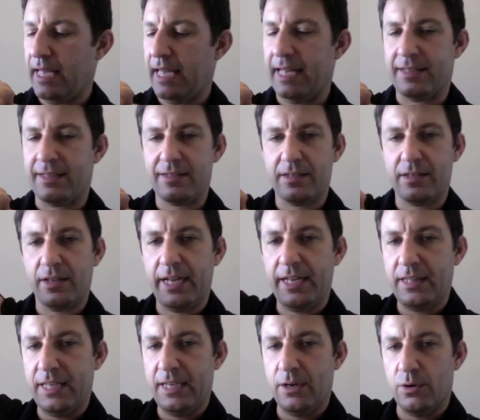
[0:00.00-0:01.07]
it
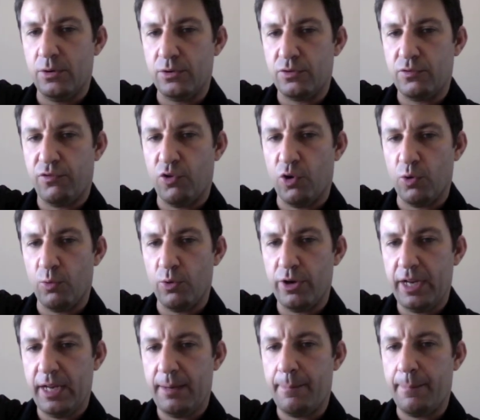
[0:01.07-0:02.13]
slightly goes forward
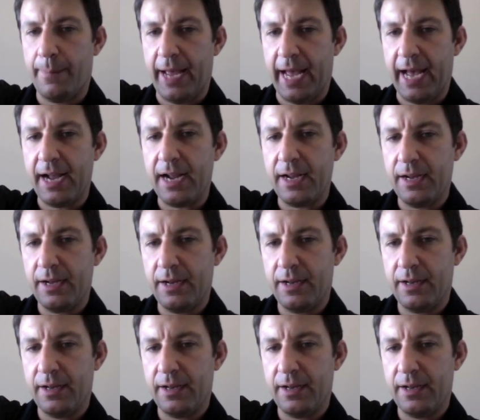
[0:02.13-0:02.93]
and back,